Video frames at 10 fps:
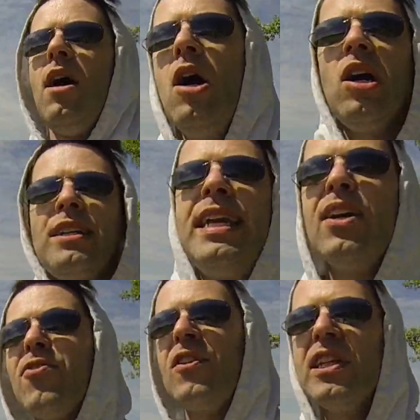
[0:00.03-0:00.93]
On
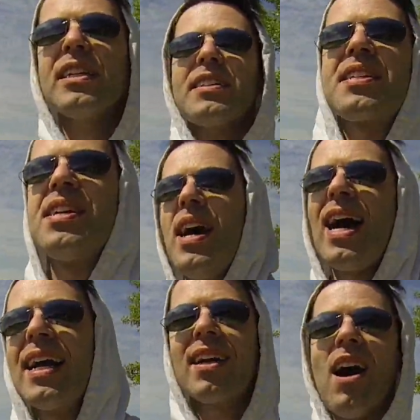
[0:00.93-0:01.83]
Netflix,
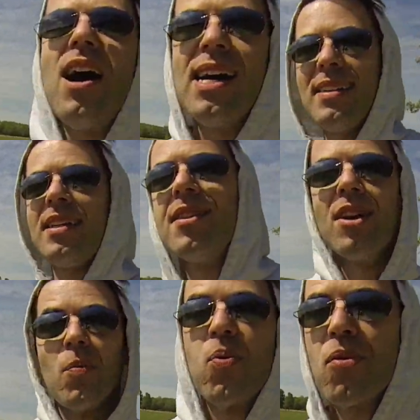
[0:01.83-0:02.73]
I caught
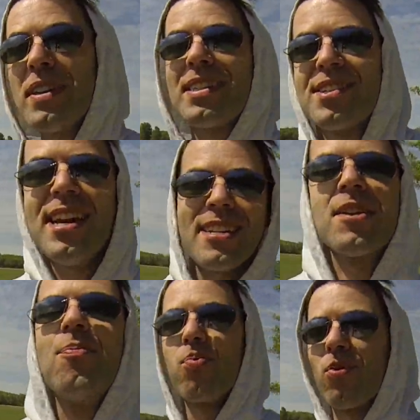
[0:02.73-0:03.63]
The
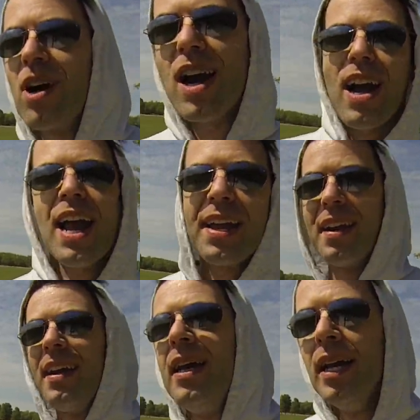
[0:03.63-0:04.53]
Princess
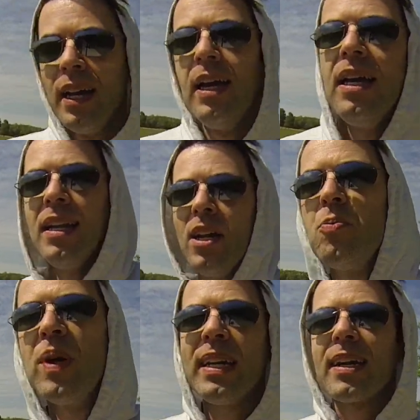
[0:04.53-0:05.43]
Bride. Now, it
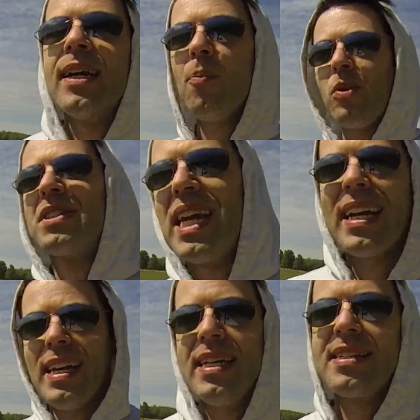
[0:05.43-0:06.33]
had been a couple
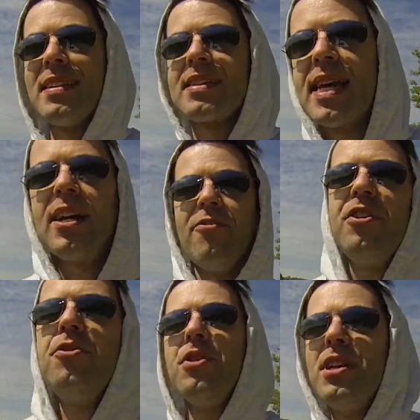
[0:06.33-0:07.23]
decades since I'd
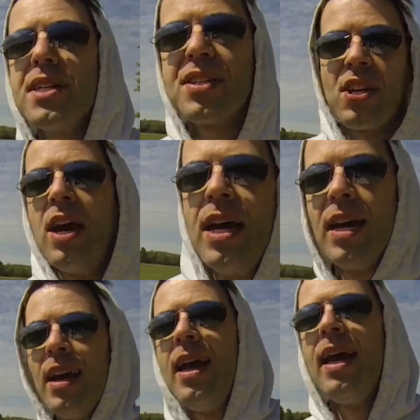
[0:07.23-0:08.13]
viewed this,
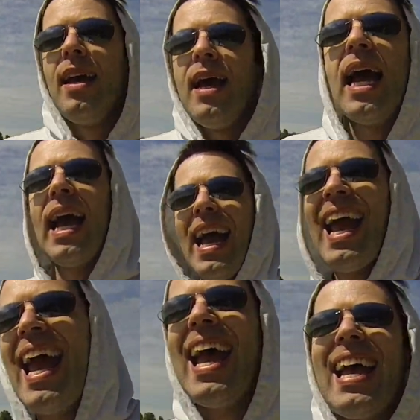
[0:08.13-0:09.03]

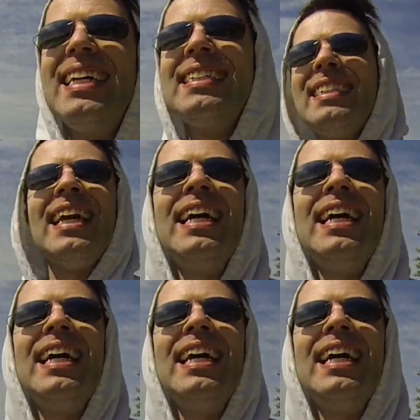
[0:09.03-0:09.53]
and